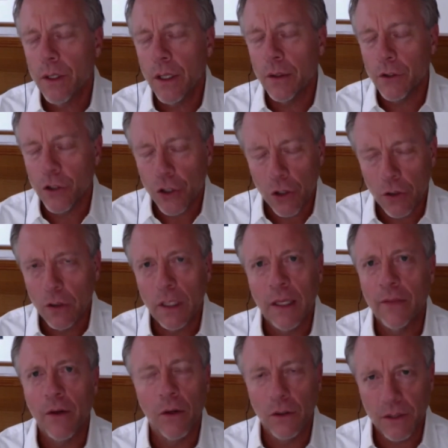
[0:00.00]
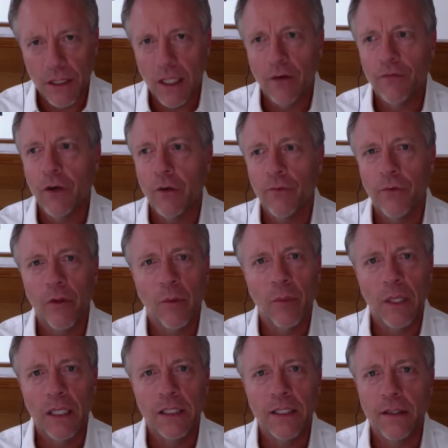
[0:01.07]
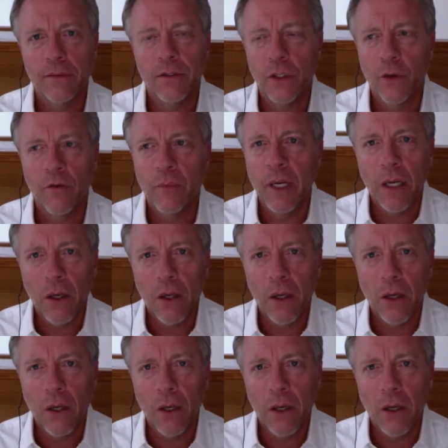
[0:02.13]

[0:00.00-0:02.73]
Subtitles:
Surely there is enough here for the police to have been